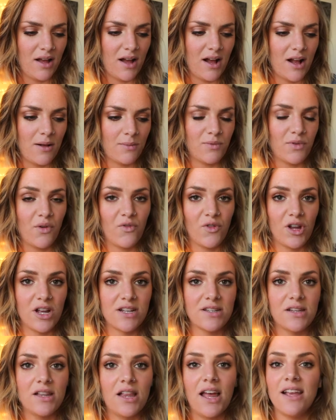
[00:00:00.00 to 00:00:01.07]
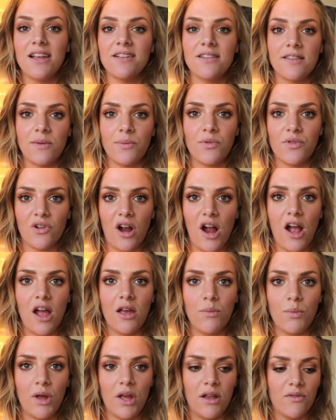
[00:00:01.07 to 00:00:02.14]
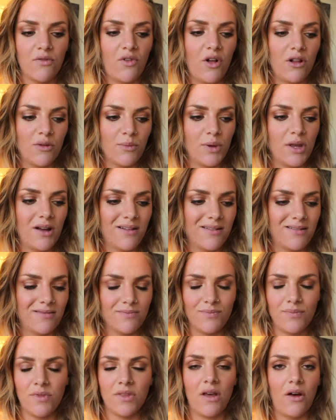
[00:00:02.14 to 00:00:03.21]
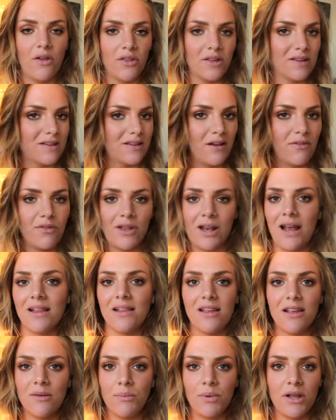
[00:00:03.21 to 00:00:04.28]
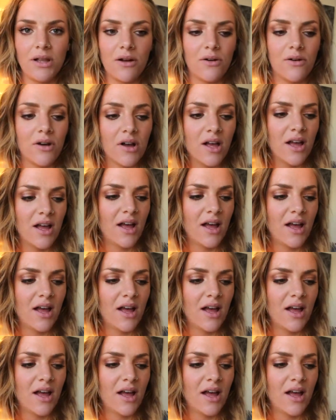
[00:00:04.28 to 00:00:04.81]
Don't forget to like and subscribe and follow me on all the stuff that I link below.